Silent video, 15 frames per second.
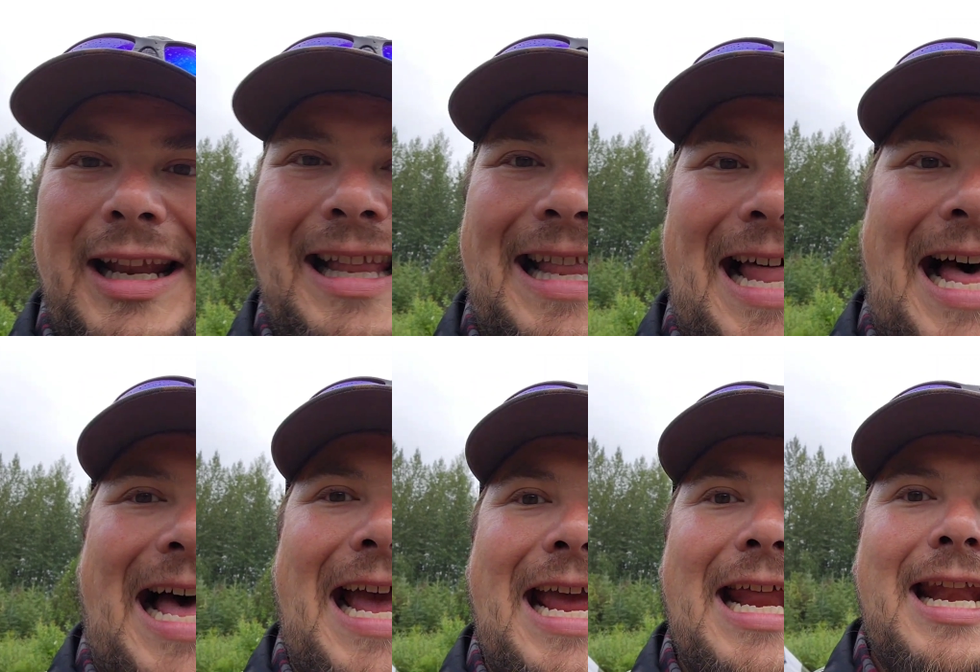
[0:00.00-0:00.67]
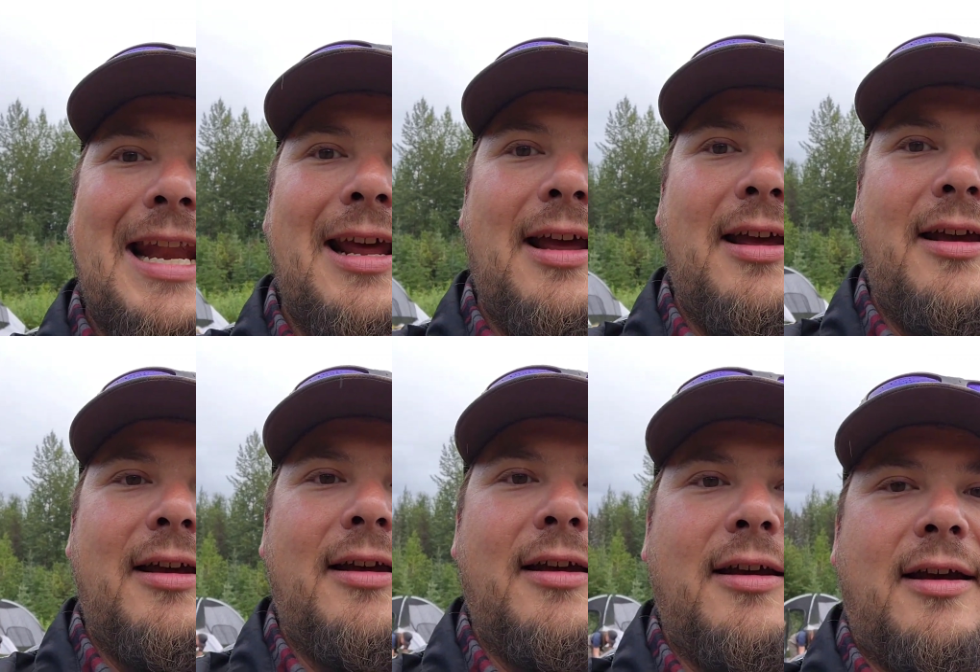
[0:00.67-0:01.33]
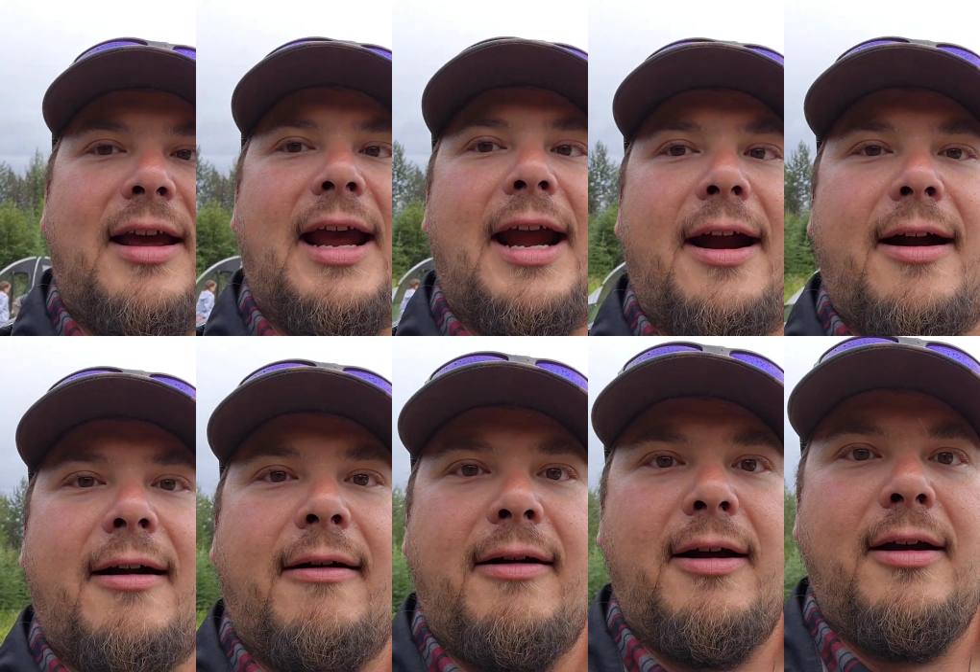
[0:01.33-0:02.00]
Lion
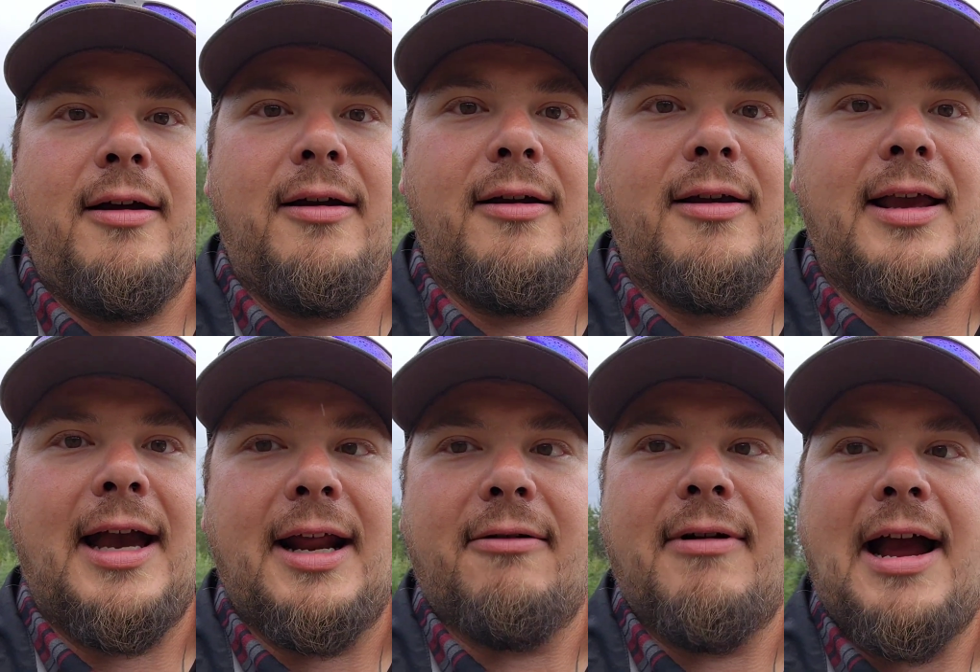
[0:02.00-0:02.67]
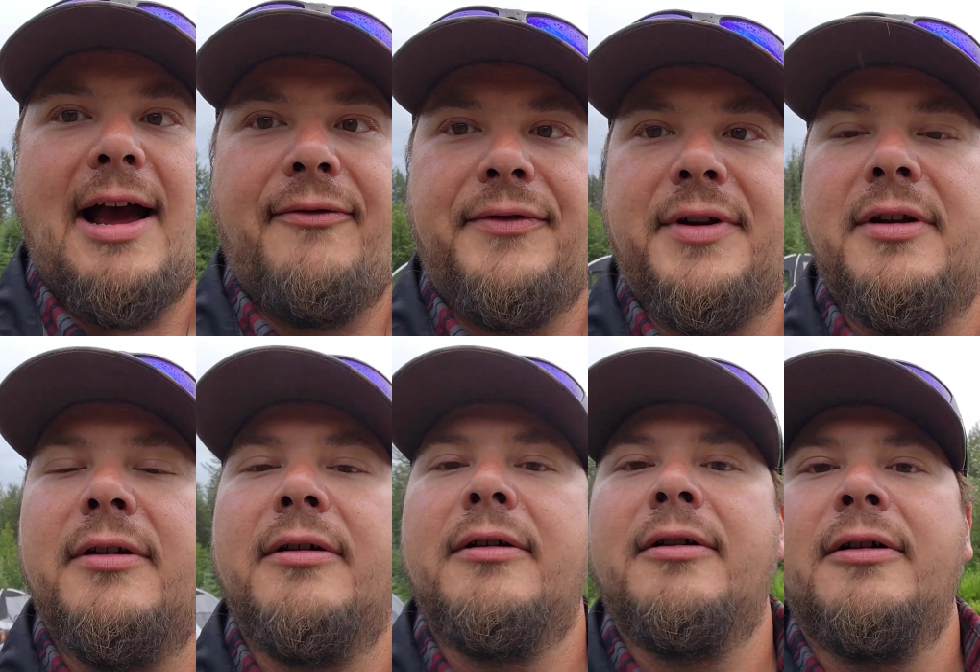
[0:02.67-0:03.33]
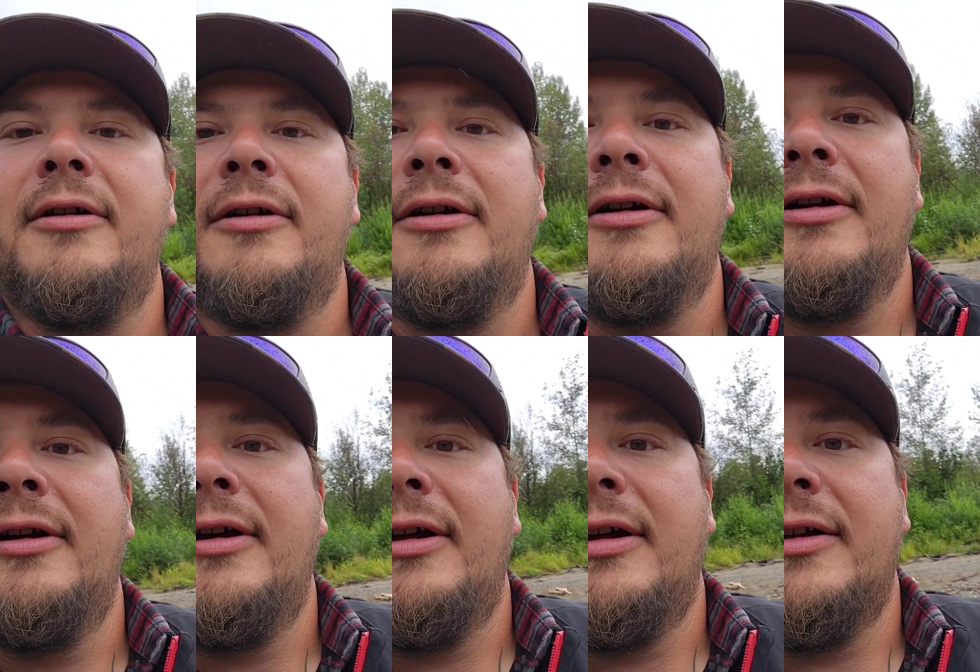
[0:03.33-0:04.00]
air cataract.
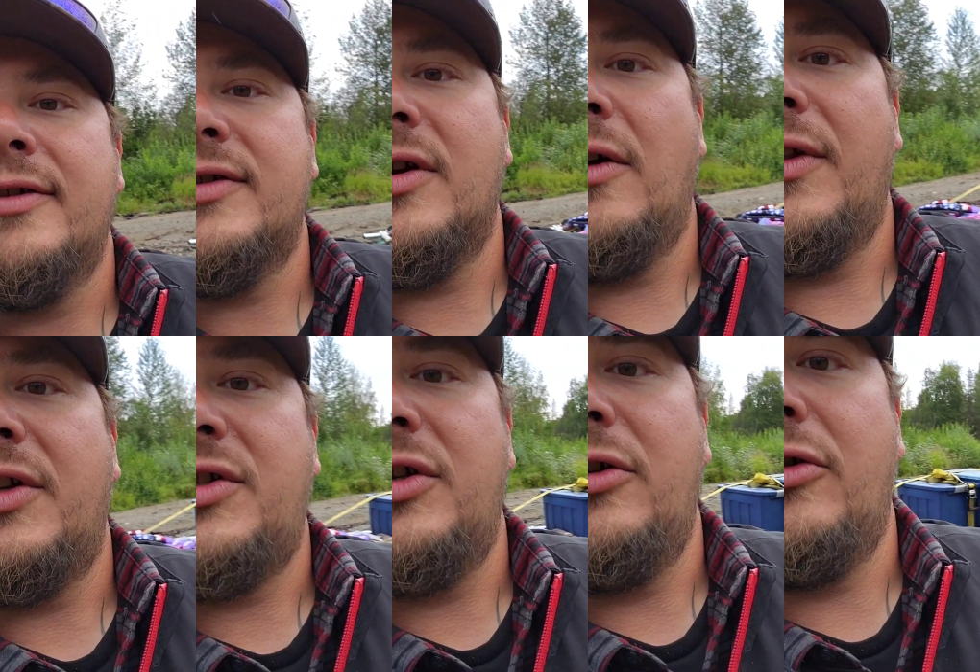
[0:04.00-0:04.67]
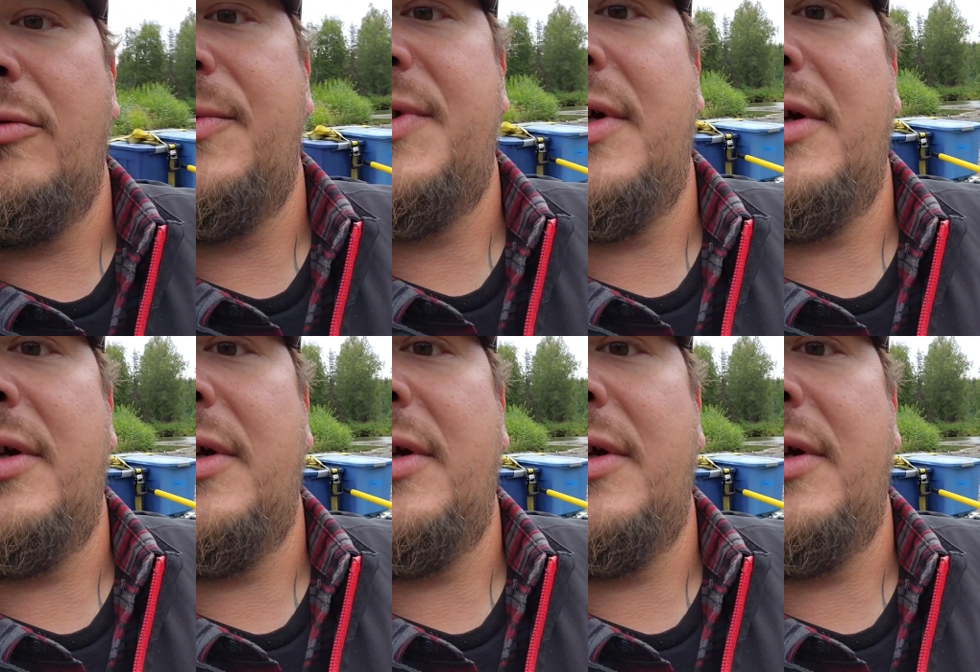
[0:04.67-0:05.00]
So the tubes,